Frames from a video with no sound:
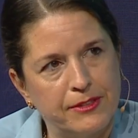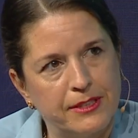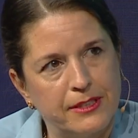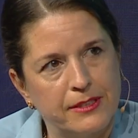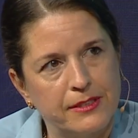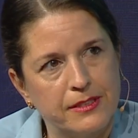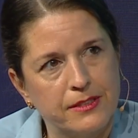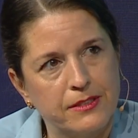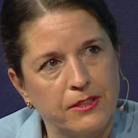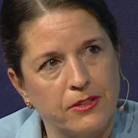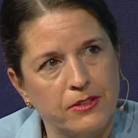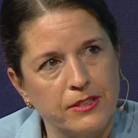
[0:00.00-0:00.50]
a
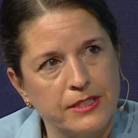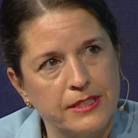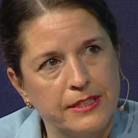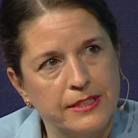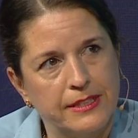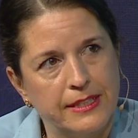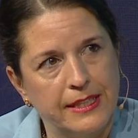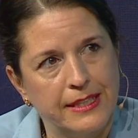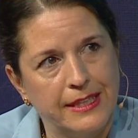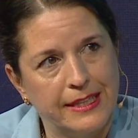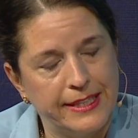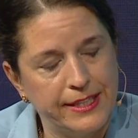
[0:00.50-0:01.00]

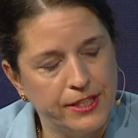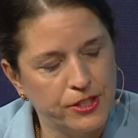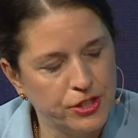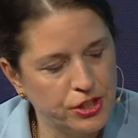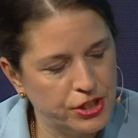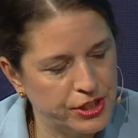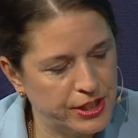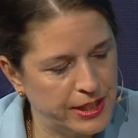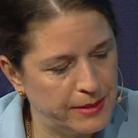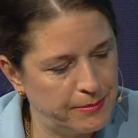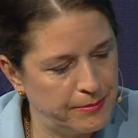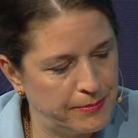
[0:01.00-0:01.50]
scarcity in
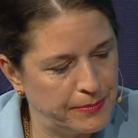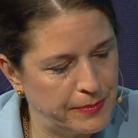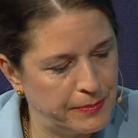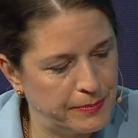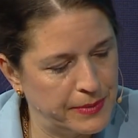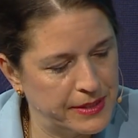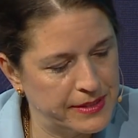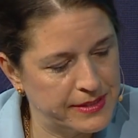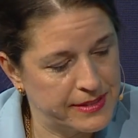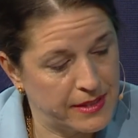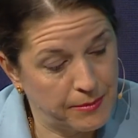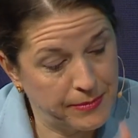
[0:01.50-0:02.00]
leadership,
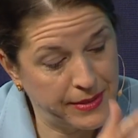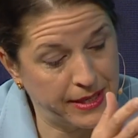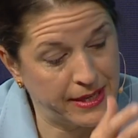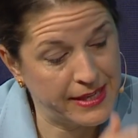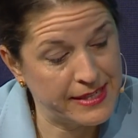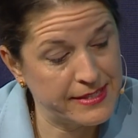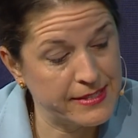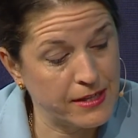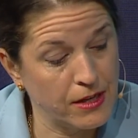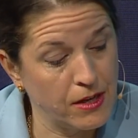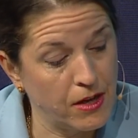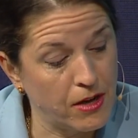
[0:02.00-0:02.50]
but Zambia
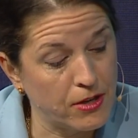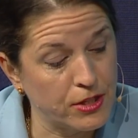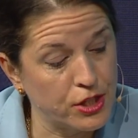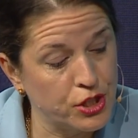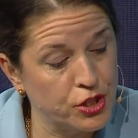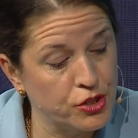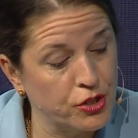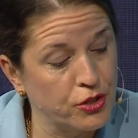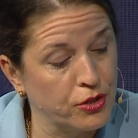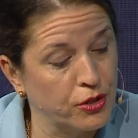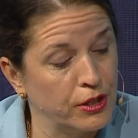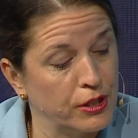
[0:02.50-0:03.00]
has a
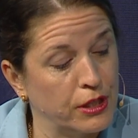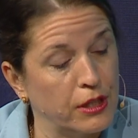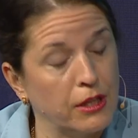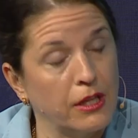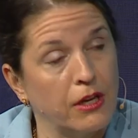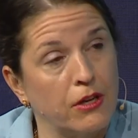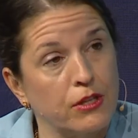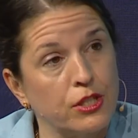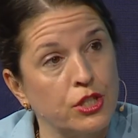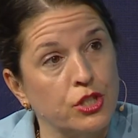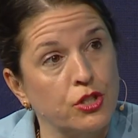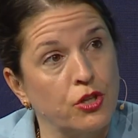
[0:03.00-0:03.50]

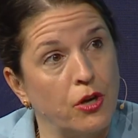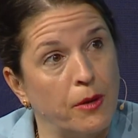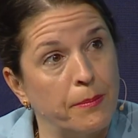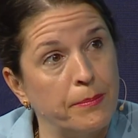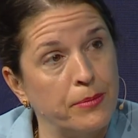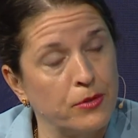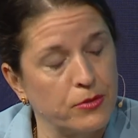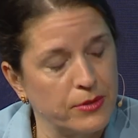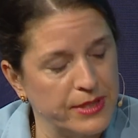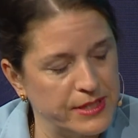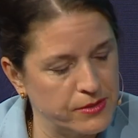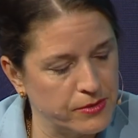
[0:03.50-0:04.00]
large
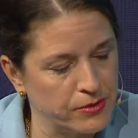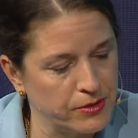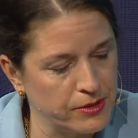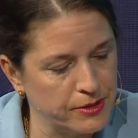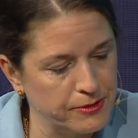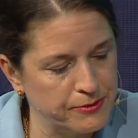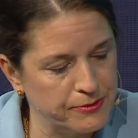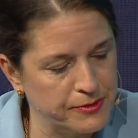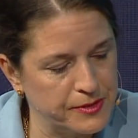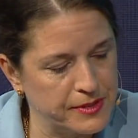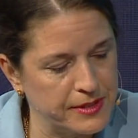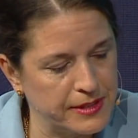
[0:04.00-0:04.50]
copper
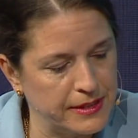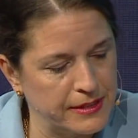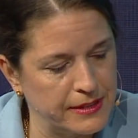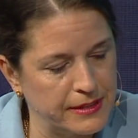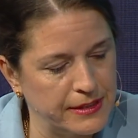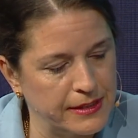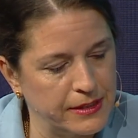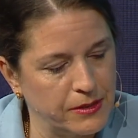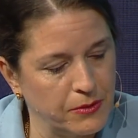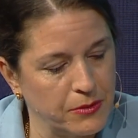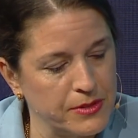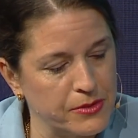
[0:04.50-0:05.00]
reserves.
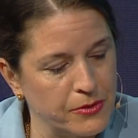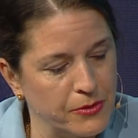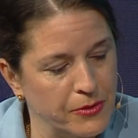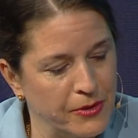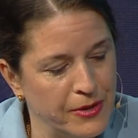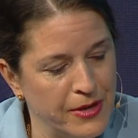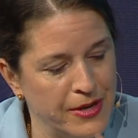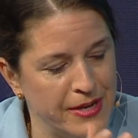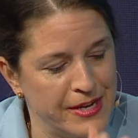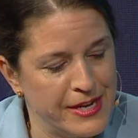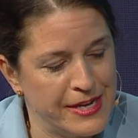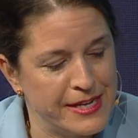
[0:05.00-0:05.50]
It also
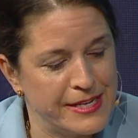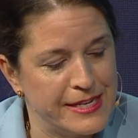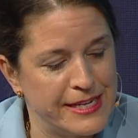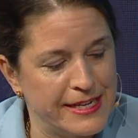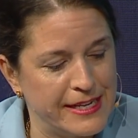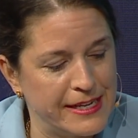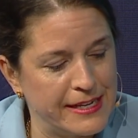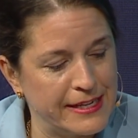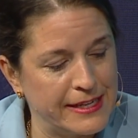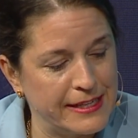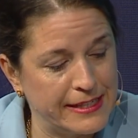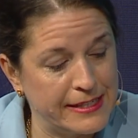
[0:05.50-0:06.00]

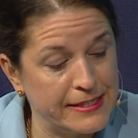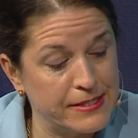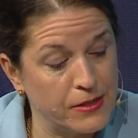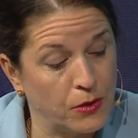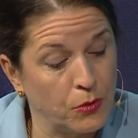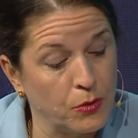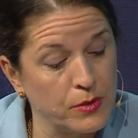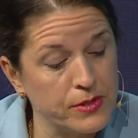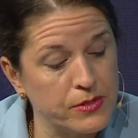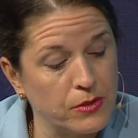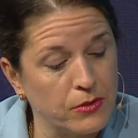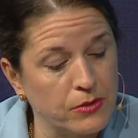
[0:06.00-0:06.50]
is
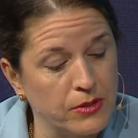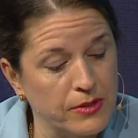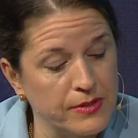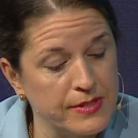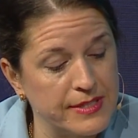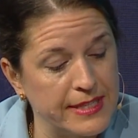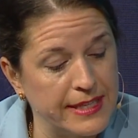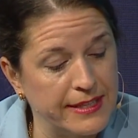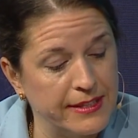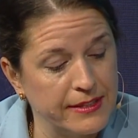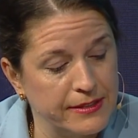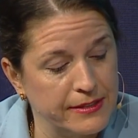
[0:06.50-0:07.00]
also
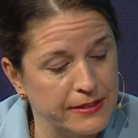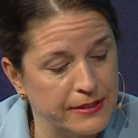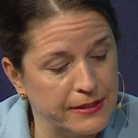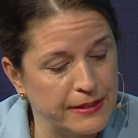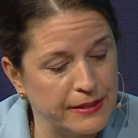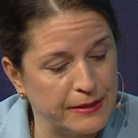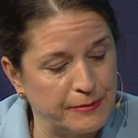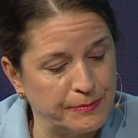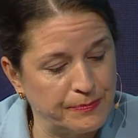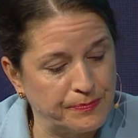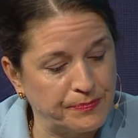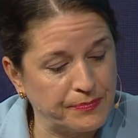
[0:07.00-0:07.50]
considered
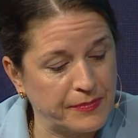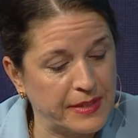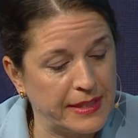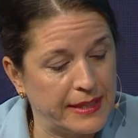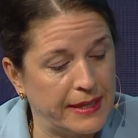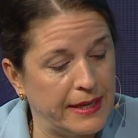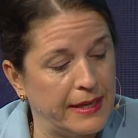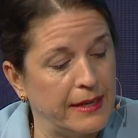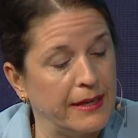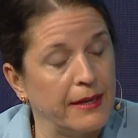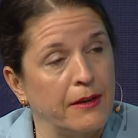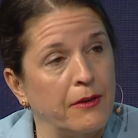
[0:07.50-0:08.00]

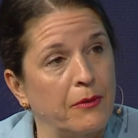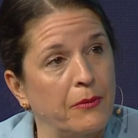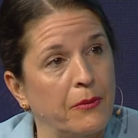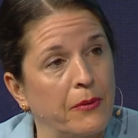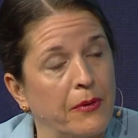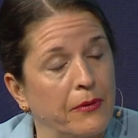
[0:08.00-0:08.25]
a